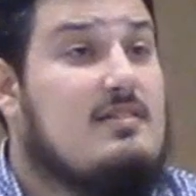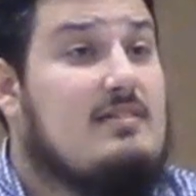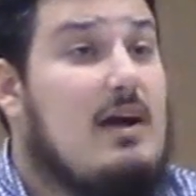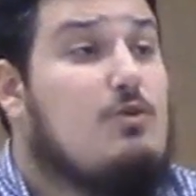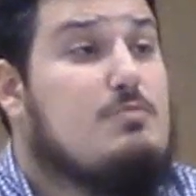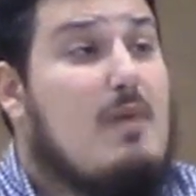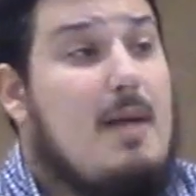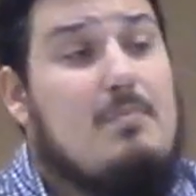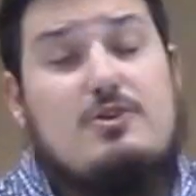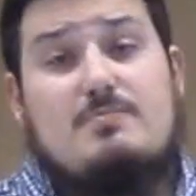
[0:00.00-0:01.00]
was my
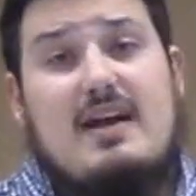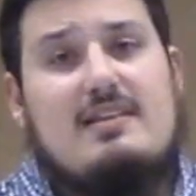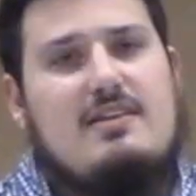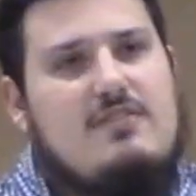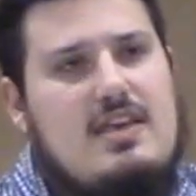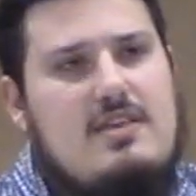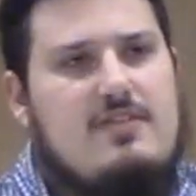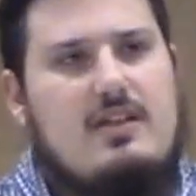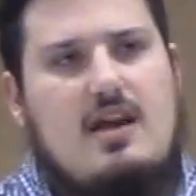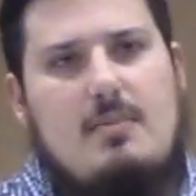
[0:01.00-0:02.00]
perspective, even
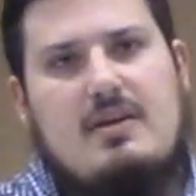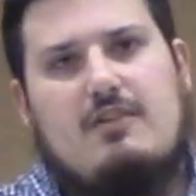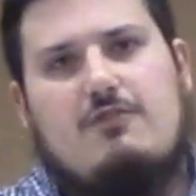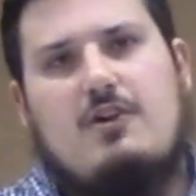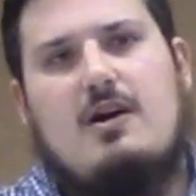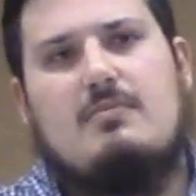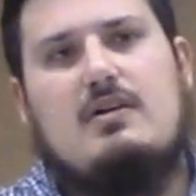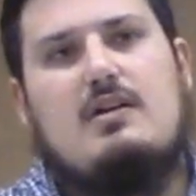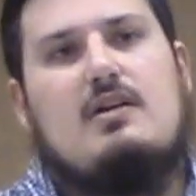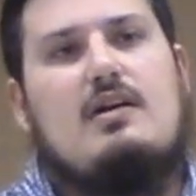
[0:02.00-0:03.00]
coming from
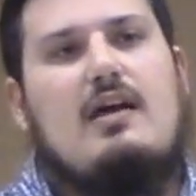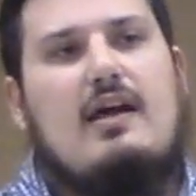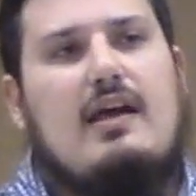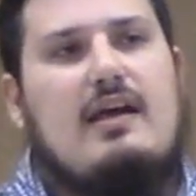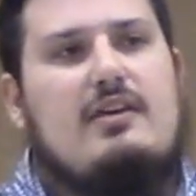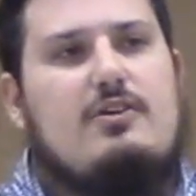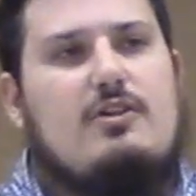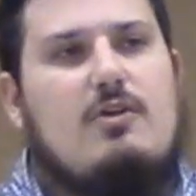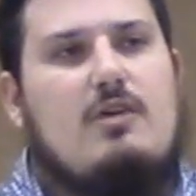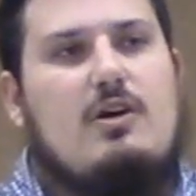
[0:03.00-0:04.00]
a
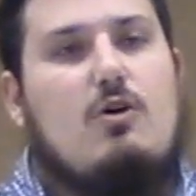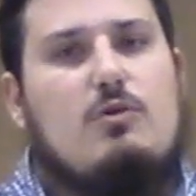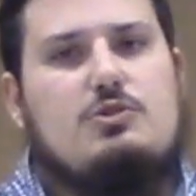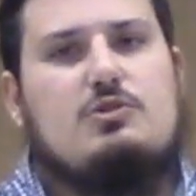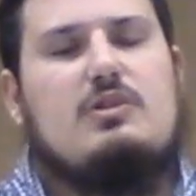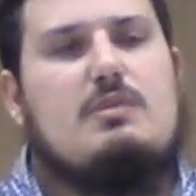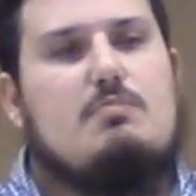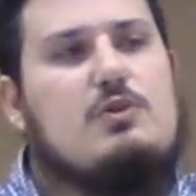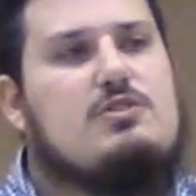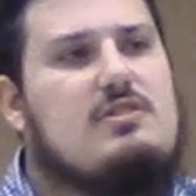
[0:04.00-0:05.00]
culturally
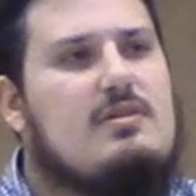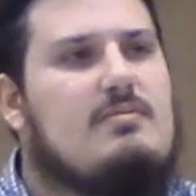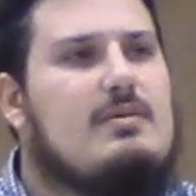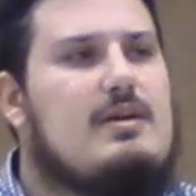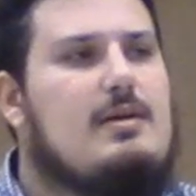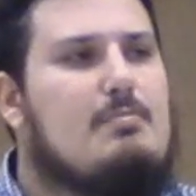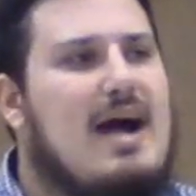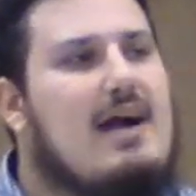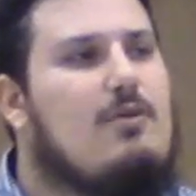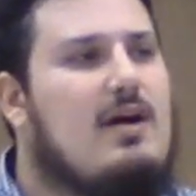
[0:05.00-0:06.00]
Muslim
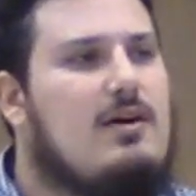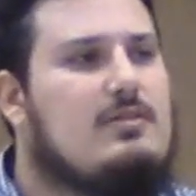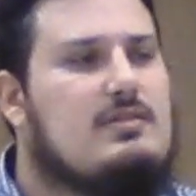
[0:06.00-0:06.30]
background.